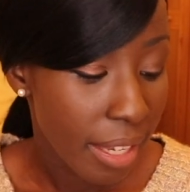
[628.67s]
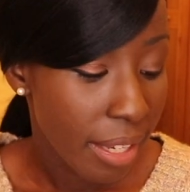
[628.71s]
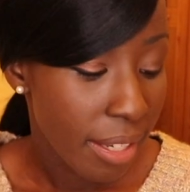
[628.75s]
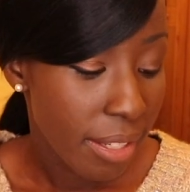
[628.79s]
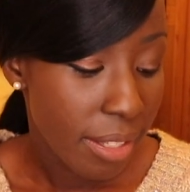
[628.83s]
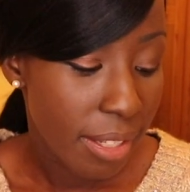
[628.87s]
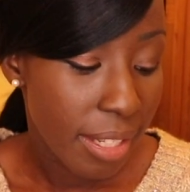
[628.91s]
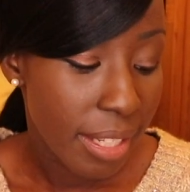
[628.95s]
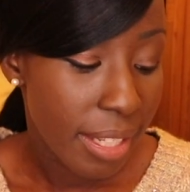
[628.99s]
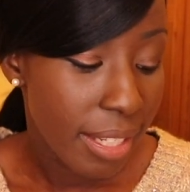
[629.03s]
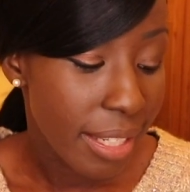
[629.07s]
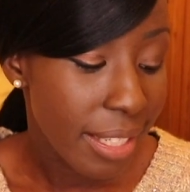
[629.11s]

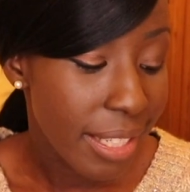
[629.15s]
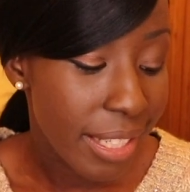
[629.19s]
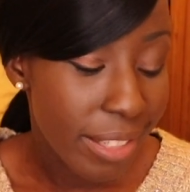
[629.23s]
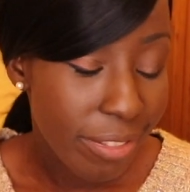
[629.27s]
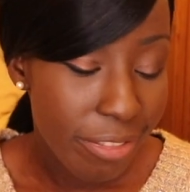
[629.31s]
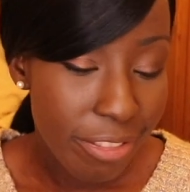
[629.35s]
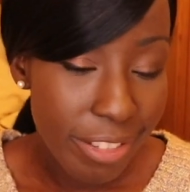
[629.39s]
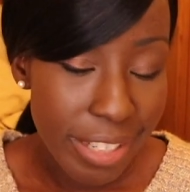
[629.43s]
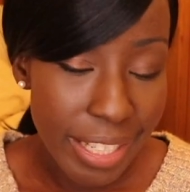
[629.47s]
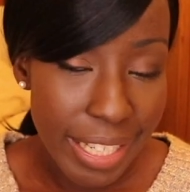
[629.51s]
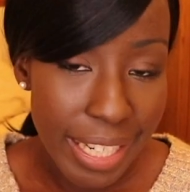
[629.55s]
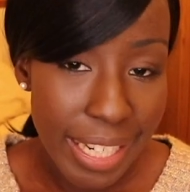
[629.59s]
so the
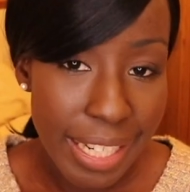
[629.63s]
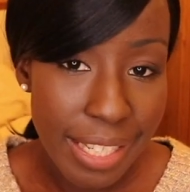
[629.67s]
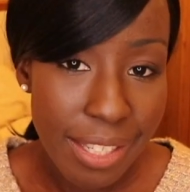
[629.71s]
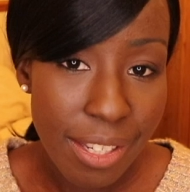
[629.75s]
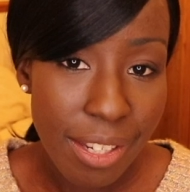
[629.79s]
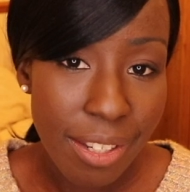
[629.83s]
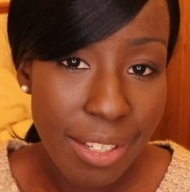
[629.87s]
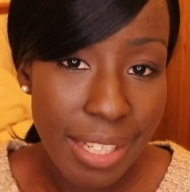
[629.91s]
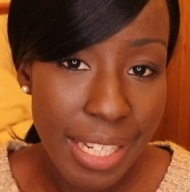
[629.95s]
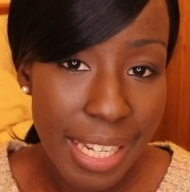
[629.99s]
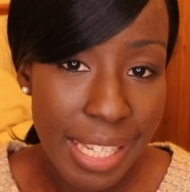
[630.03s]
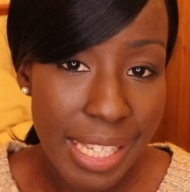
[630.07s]
delivery dates
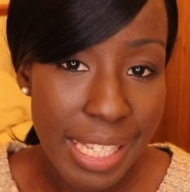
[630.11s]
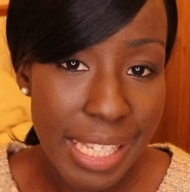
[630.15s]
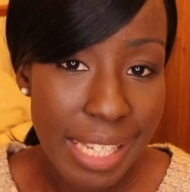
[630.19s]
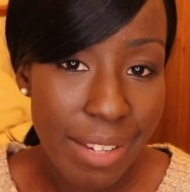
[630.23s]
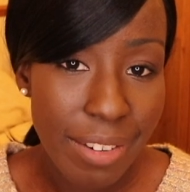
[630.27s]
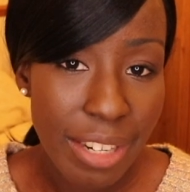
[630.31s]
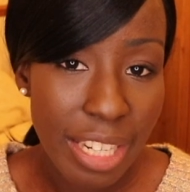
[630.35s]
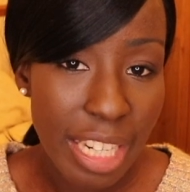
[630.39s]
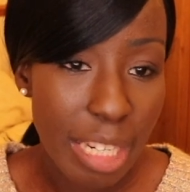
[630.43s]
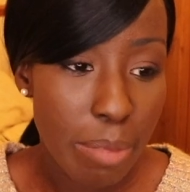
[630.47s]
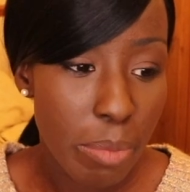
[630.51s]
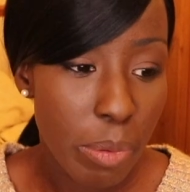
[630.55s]
aren't
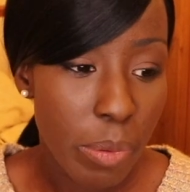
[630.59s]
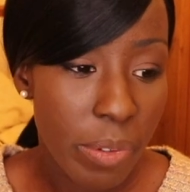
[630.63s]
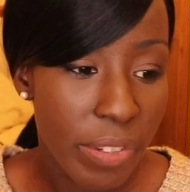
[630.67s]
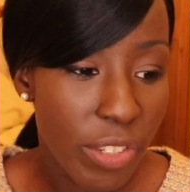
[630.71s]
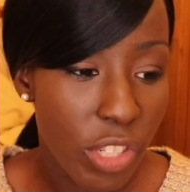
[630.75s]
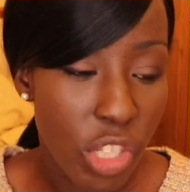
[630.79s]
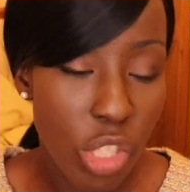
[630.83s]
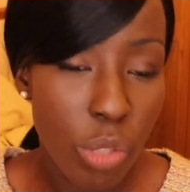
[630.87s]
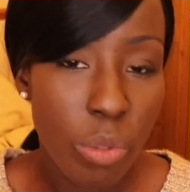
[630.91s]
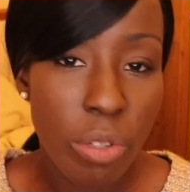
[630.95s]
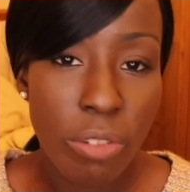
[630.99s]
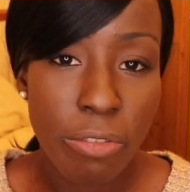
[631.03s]
necessarily going to be within
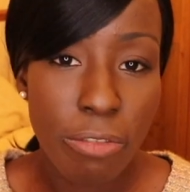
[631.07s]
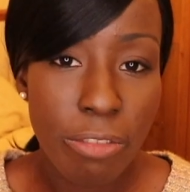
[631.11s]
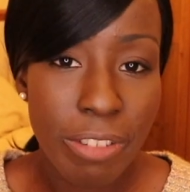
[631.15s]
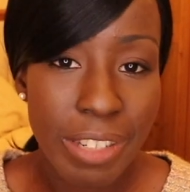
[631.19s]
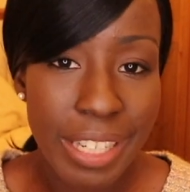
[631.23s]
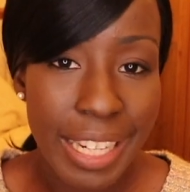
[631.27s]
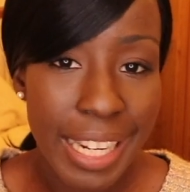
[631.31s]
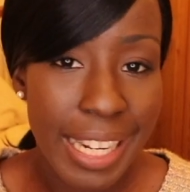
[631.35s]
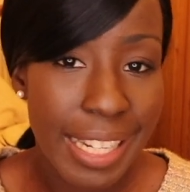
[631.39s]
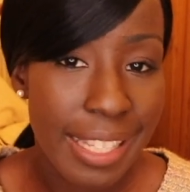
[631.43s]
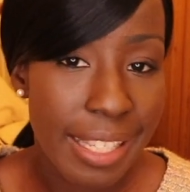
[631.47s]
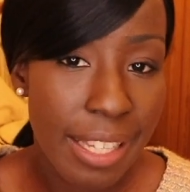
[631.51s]
2 or 3
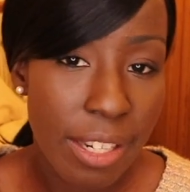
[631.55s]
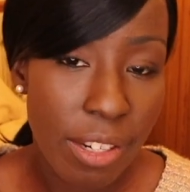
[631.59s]
days.